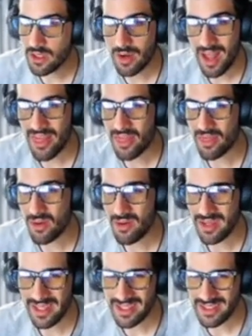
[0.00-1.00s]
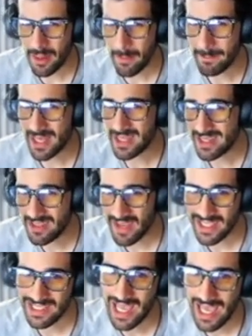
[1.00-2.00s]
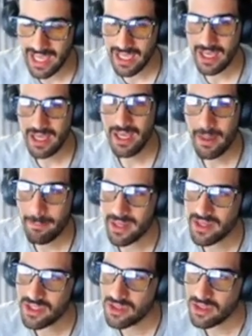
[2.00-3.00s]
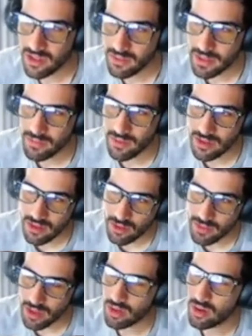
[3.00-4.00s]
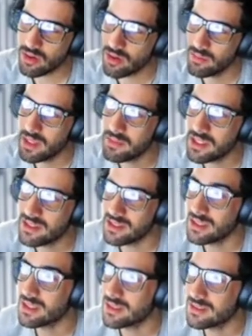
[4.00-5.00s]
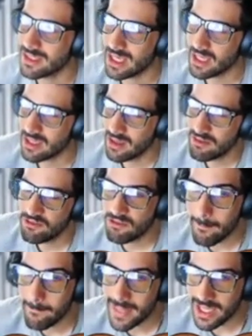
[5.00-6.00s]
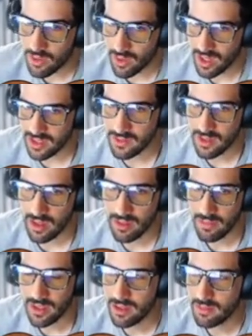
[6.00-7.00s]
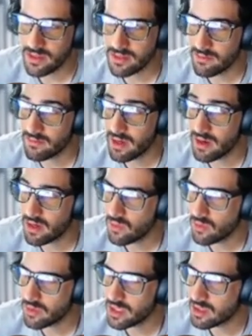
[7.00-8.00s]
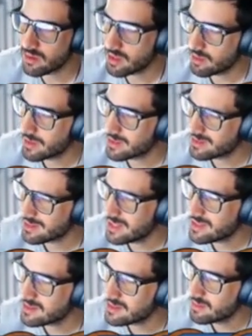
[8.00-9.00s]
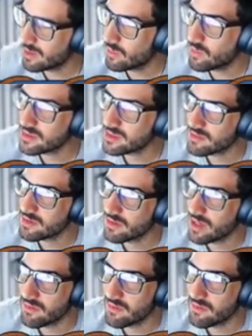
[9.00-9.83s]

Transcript: And third, he's competitive as heck. But it just took people a little bit longer maybe to get familiarized with how to play him. He's a very cool leader, and I'm excited to see him at 175.